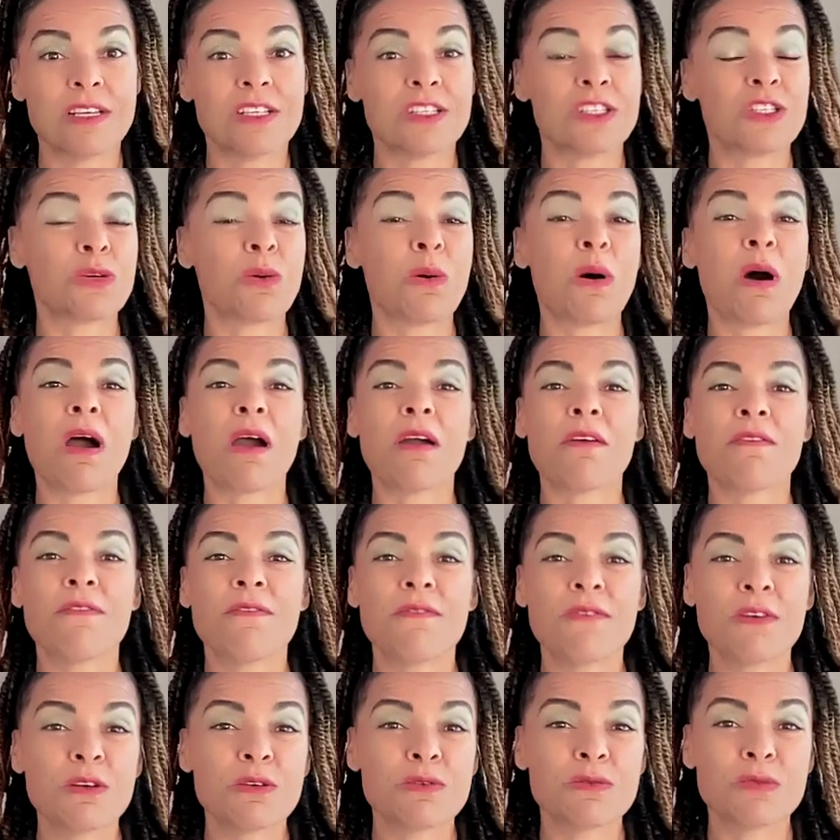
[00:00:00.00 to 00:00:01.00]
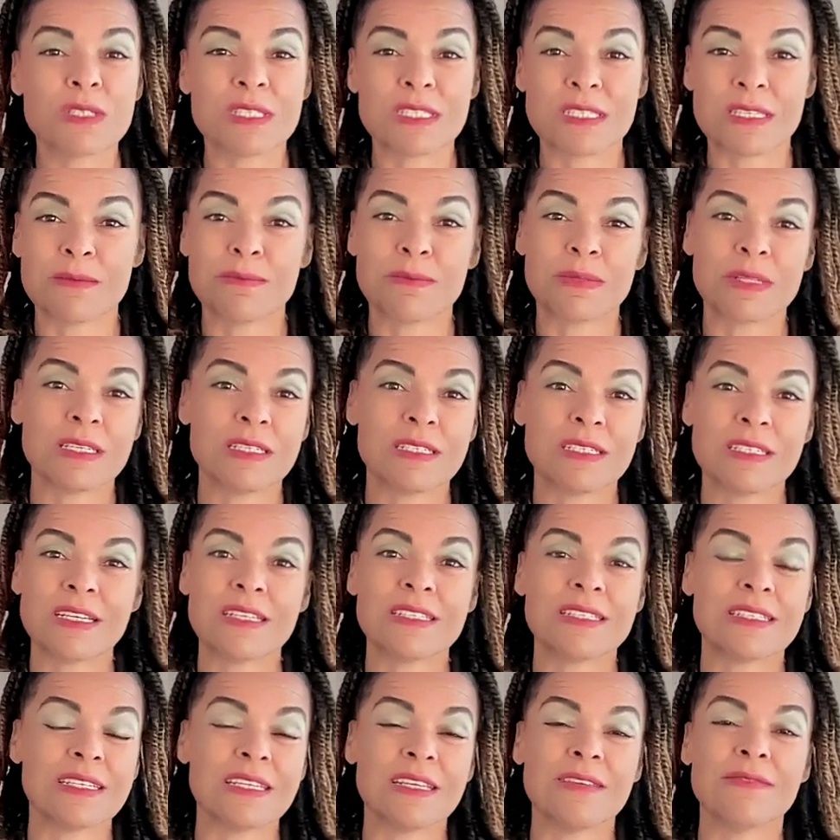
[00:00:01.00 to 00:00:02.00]
So our food simply
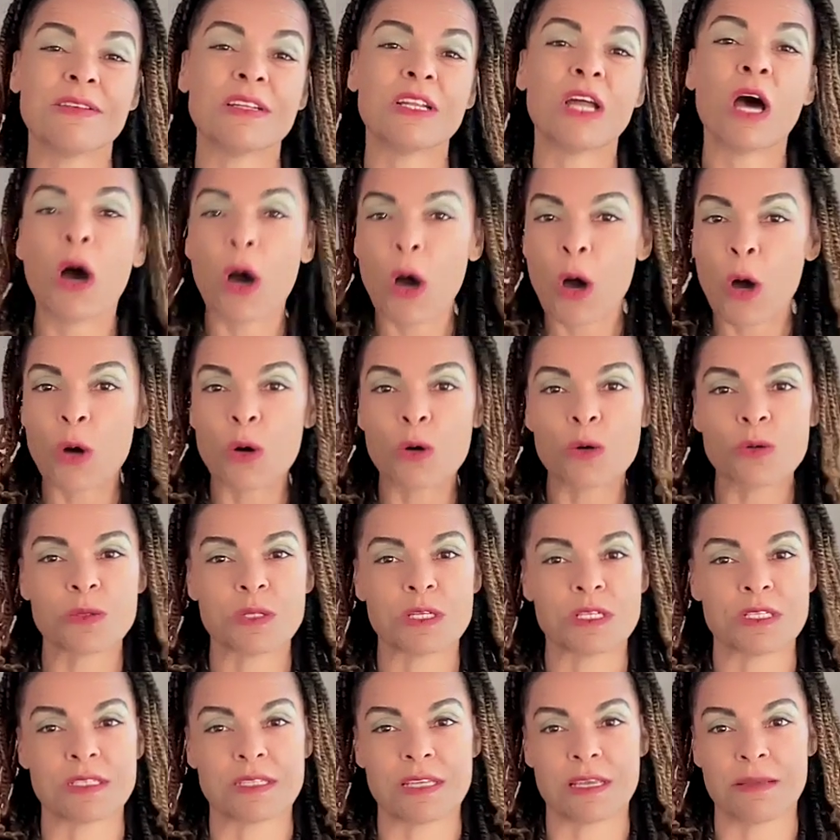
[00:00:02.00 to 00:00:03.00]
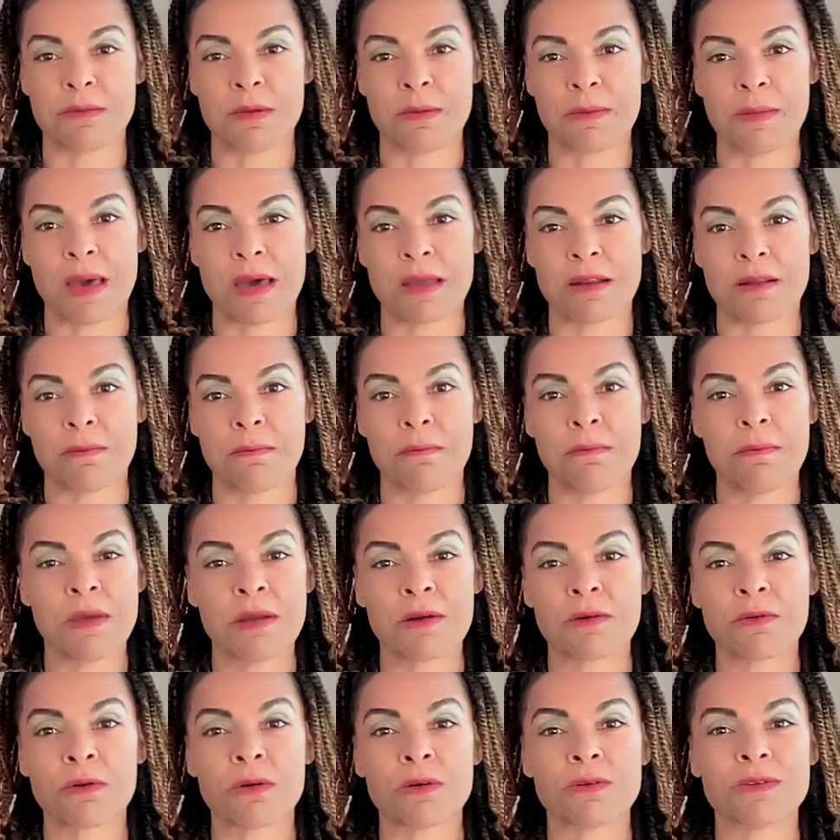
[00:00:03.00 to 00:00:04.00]
doesn't even hold the same amount of
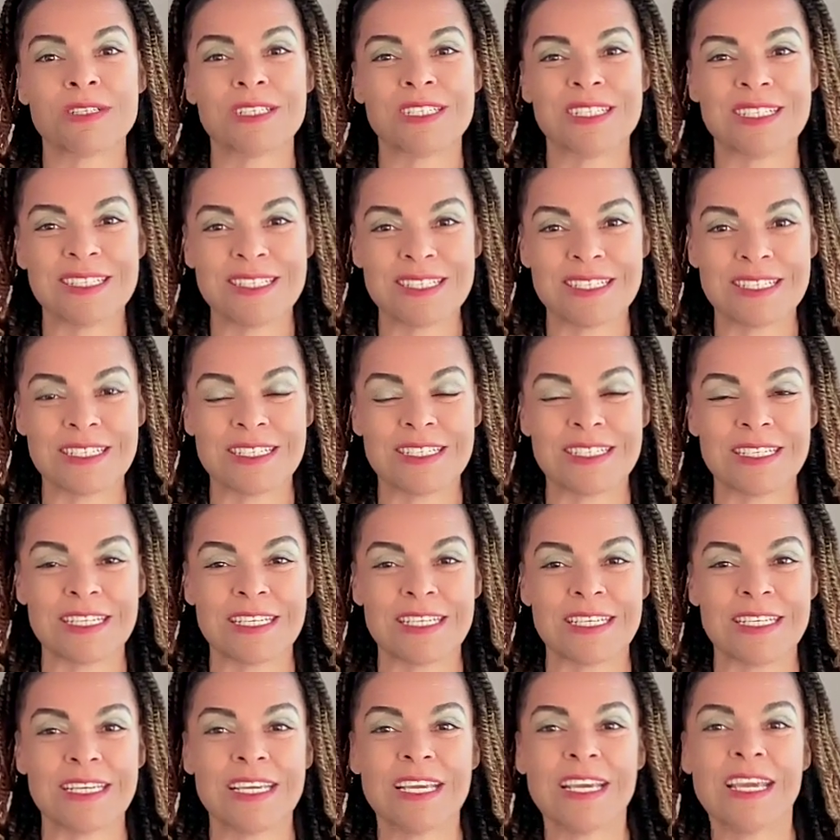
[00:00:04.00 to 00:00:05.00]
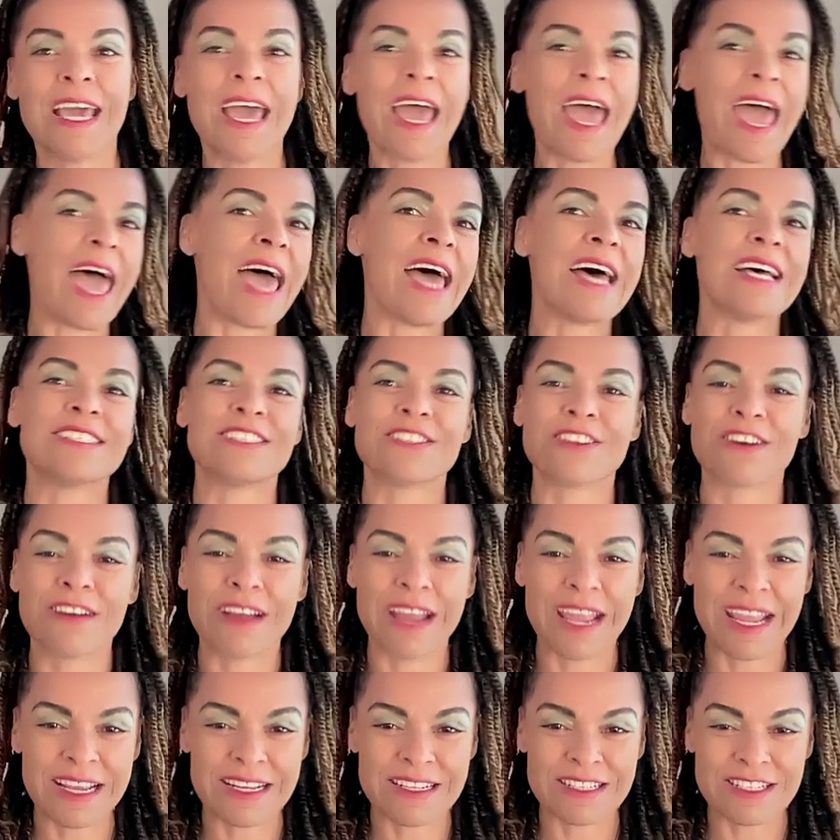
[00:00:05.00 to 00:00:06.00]
mineral density as
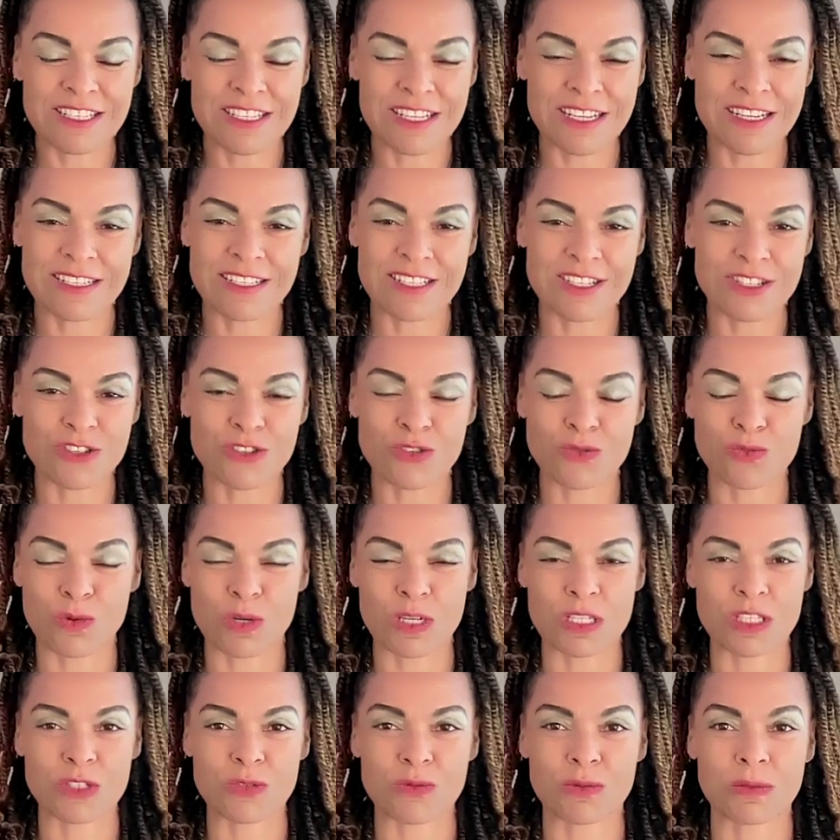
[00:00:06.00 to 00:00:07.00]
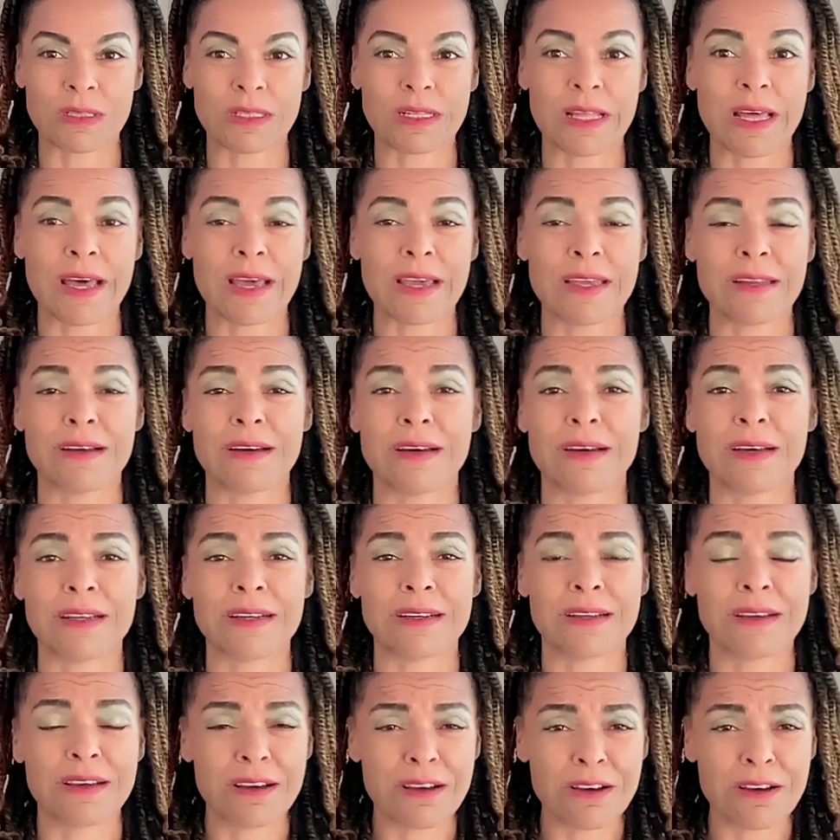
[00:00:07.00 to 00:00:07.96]
our ancestors once relied on.